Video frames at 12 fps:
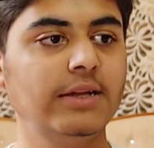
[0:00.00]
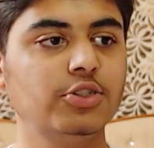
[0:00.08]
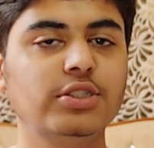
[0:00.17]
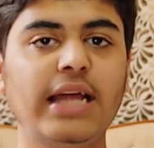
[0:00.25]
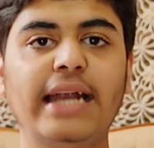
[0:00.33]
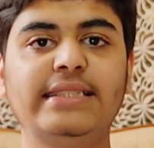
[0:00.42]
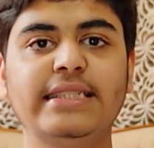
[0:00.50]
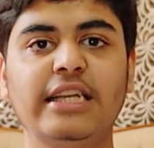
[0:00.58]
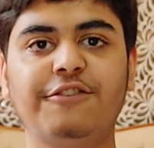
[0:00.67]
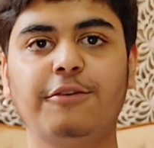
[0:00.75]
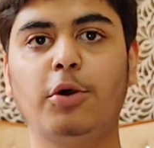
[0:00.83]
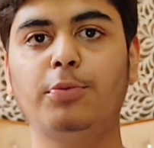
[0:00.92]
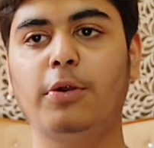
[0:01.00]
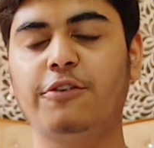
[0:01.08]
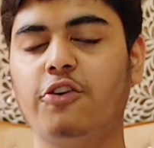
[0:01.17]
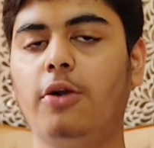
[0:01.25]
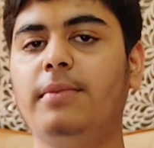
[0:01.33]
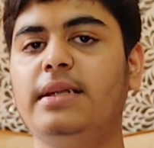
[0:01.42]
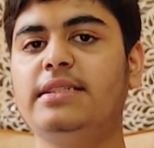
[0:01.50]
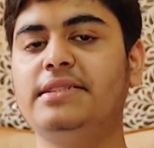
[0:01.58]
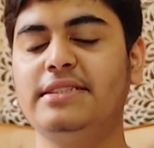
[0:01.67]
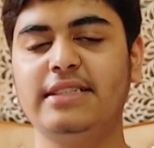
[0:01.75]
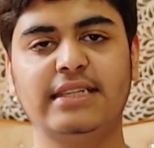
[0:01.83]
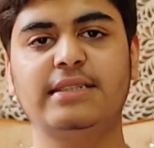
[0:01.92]
So that's enough about performance.
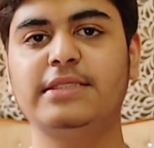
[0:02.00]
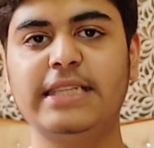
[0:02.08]
The